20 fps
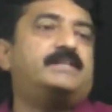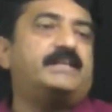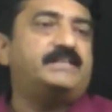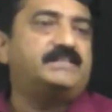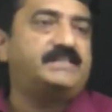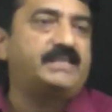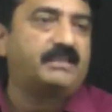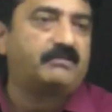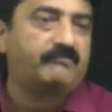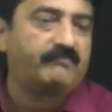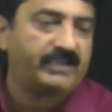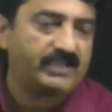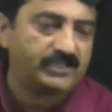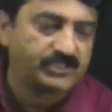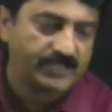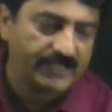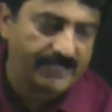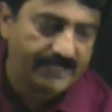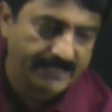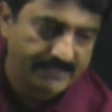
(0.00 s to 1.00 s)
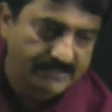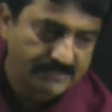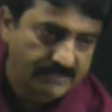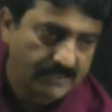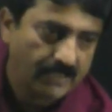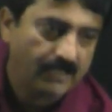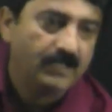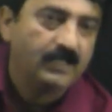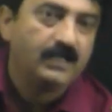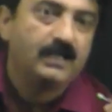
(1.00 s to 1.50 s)
these equations.
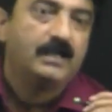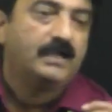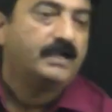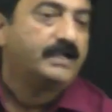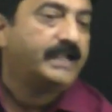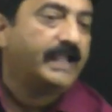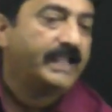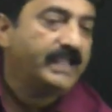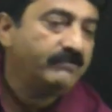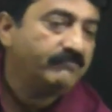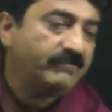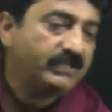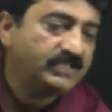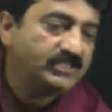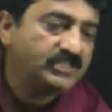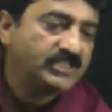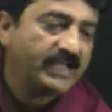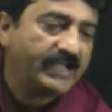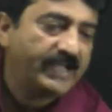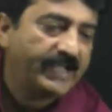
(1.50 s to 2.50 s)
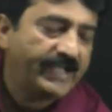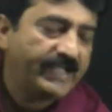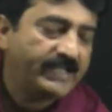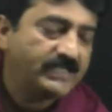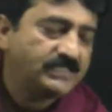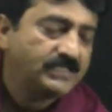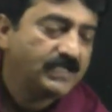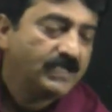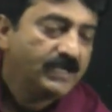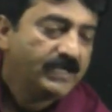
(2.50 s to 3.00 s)

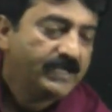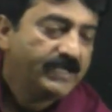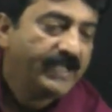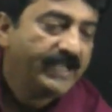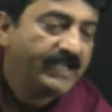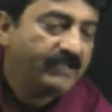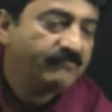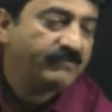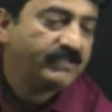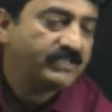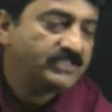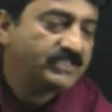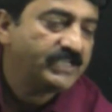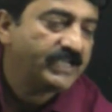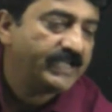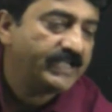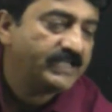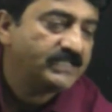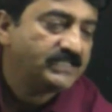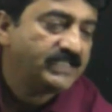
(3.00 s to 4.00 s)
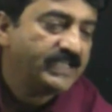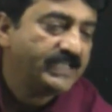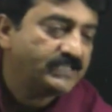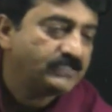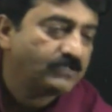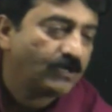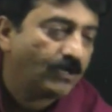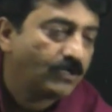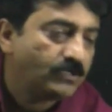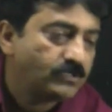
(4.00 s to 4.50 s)
Divergence
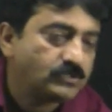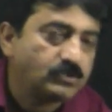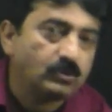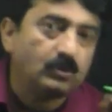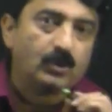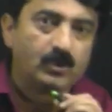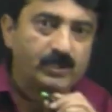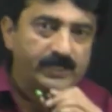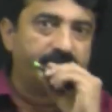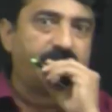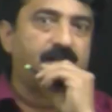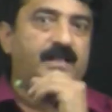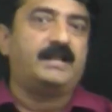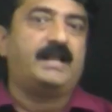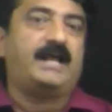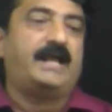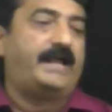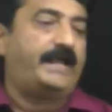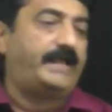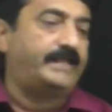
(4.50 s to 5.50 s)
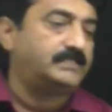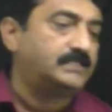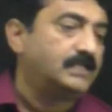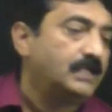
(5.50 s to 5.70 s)
is also written as